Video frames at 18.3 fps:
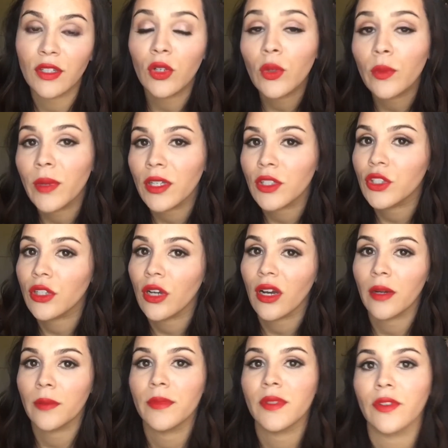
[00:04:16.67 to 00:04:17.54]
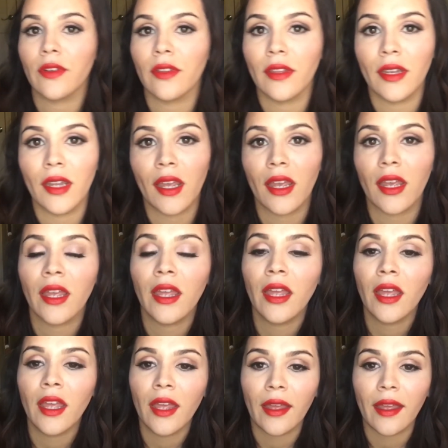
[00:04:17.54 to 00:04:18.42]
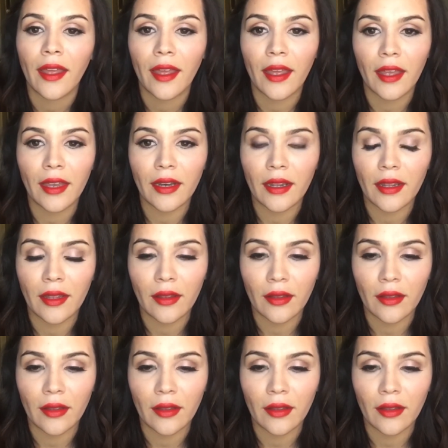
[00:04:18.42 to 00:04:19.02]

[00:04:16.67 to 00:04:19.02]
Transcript: too much carbs for the day, and,